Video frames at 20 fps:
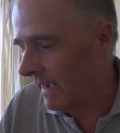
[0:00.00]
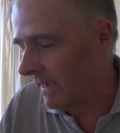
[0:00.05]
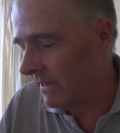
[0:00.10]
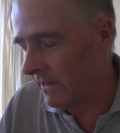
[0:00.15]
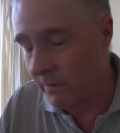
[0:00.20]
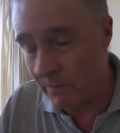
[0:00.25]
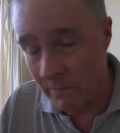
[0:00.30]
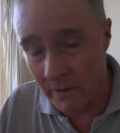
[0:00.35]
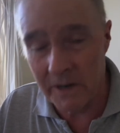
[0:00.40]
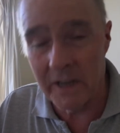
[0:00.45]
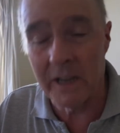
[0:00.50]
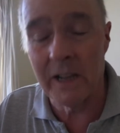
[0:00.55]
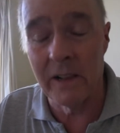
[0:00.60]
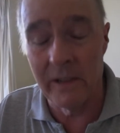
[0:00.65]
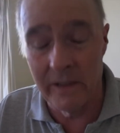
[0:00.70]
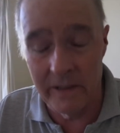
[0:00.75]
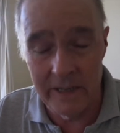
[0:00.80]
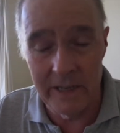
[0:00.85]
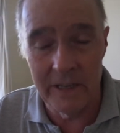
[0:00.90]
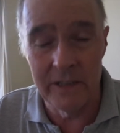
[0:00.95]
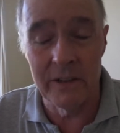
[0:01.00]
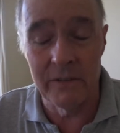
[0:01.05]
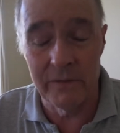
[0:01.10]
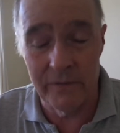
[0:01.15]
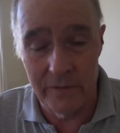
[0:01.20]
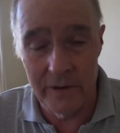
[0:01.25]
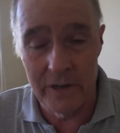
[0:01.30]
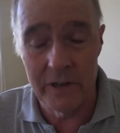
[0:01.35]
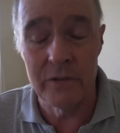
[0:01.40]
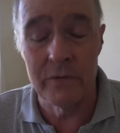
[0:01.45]
you want to clean the
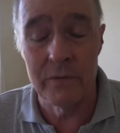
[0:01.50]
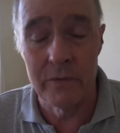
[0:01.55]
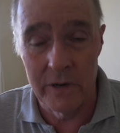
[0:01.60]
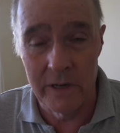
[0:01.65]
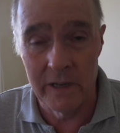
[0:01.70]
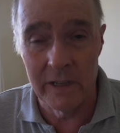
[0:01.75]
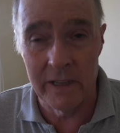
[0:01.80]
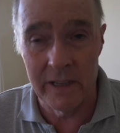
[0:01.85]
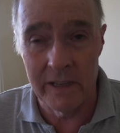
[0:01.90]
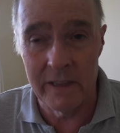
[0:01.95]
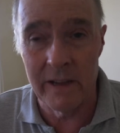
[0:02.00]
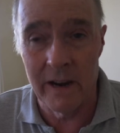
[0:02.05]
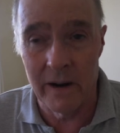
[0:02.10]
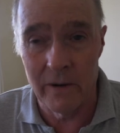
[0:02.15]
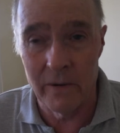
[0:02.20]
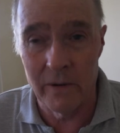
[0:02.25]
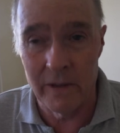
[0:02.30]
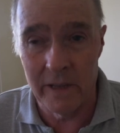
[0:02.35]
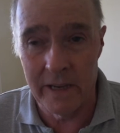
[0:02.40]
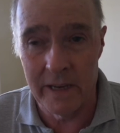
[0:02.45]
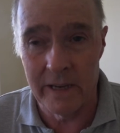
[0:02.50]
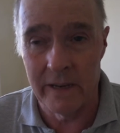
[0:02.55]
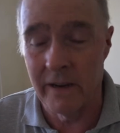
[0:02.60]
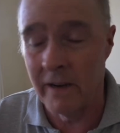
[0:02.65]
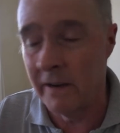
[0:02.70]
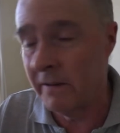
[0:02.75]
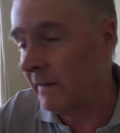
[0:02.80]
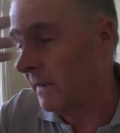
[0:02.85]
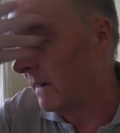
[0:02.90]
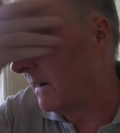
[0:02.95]
fridge really thoroughly, and
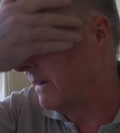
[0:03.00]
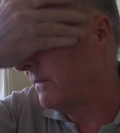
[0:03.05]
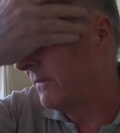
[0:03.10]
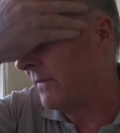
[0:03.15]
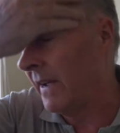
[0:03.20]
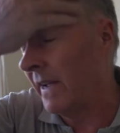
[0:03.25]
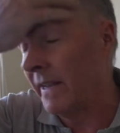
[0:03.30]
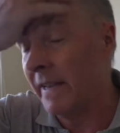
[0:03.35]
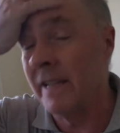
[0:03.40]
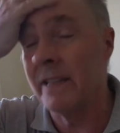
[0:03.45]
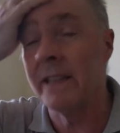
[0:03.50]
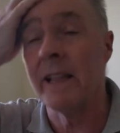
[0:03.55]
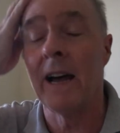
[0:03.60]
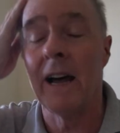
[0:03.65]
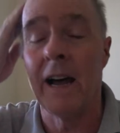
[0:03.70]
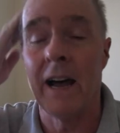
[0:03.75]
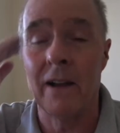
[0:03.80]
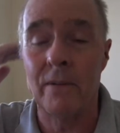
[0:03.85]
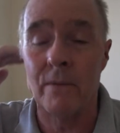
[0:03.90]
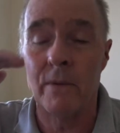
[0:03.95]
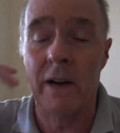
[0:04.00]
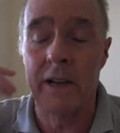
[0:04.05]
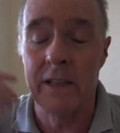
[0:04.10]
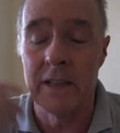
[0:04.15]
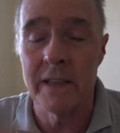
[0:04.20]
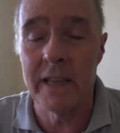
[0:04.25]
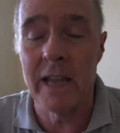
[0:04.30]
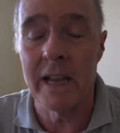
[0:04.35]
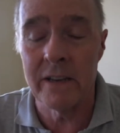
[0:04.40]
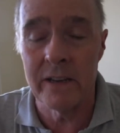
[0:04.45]
I found out the hard way
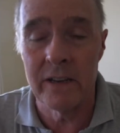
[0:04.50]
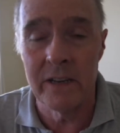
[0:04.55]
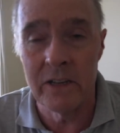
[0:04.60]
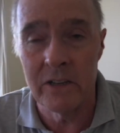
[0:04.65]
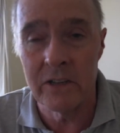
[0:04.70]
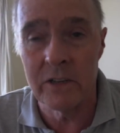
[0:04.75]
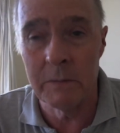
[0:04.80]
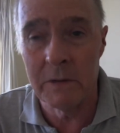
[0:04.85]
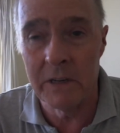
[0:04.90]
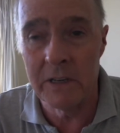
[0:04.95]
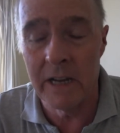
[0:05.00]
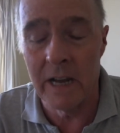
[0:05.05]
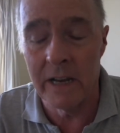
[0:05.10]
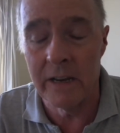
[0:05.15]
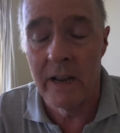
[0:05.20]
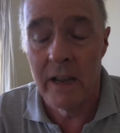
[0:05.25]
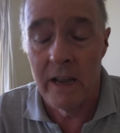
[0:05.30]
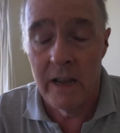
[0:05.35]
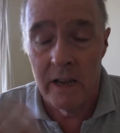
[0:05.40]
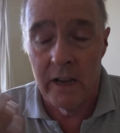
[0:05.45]
that needs to be done.